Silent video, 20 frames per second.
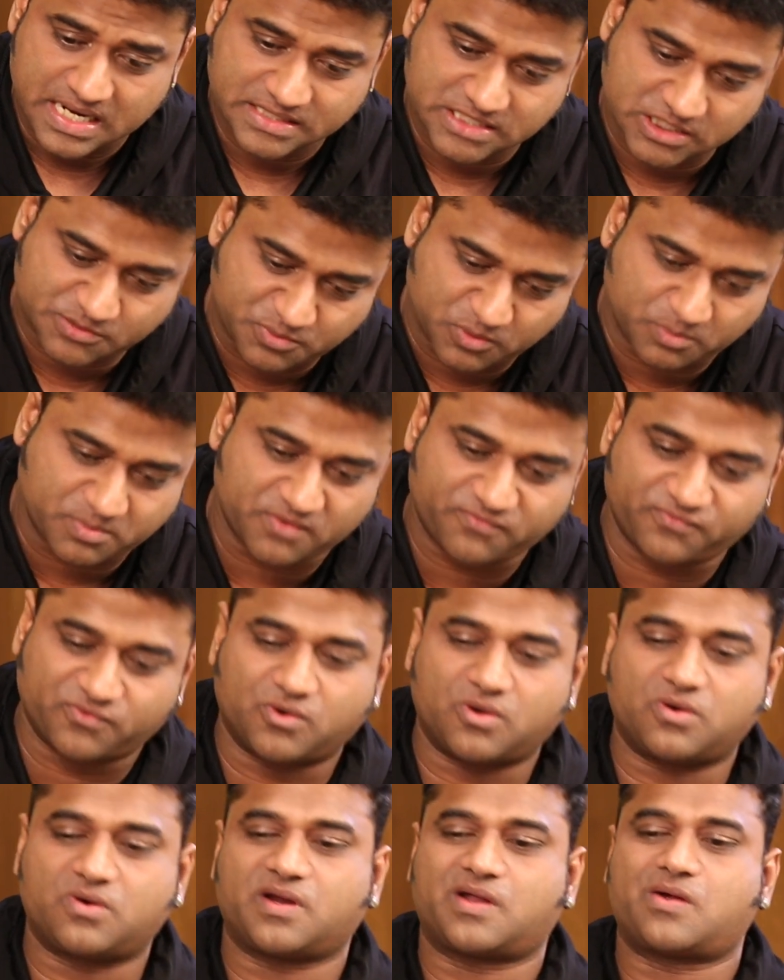Just put my
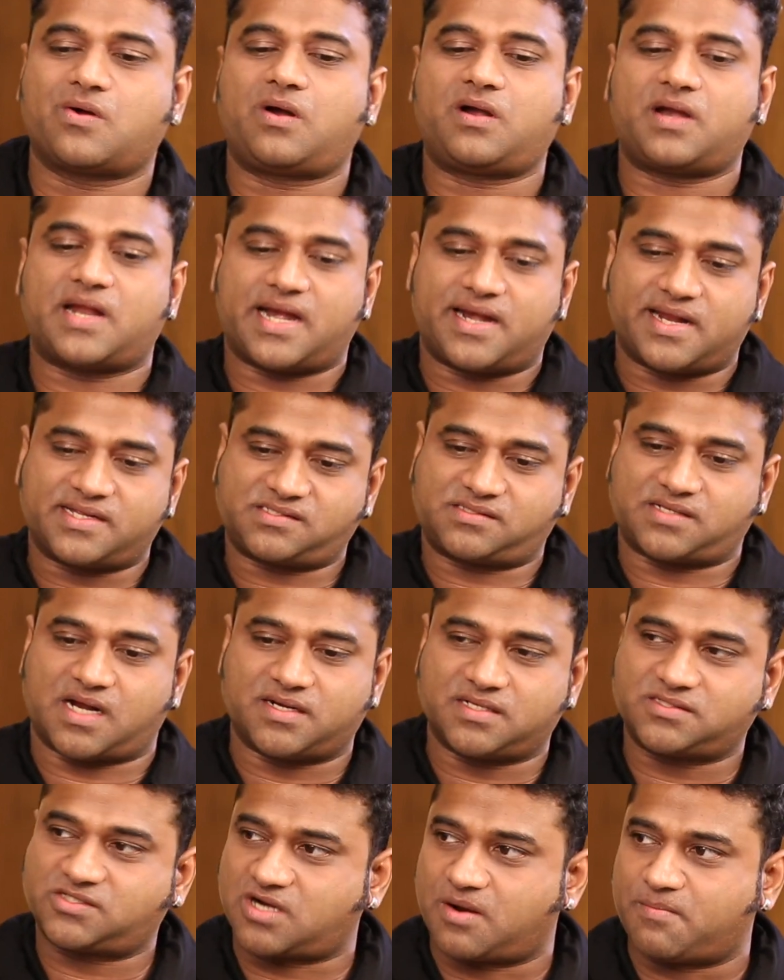phone on record and I
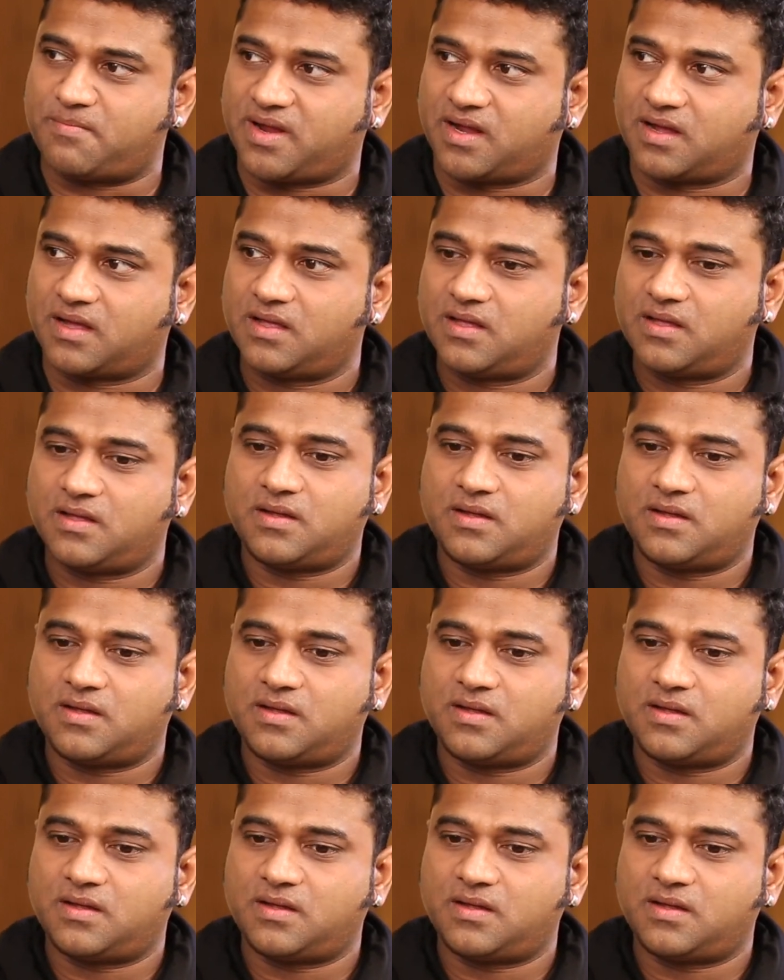started strumming.